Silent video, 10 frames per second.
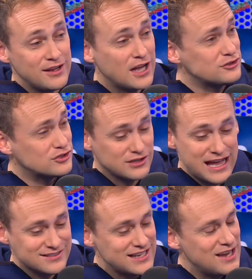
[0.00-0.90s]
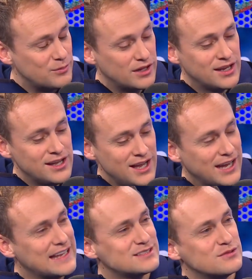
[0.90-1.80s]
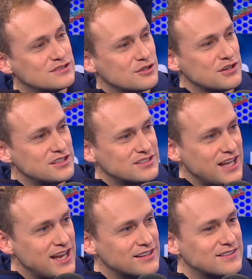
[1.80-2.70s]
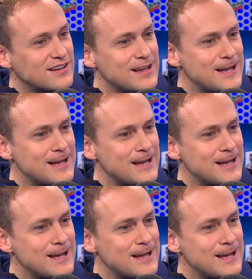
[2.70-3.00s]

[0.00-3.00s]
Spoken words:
not just last night, but against Missouri State.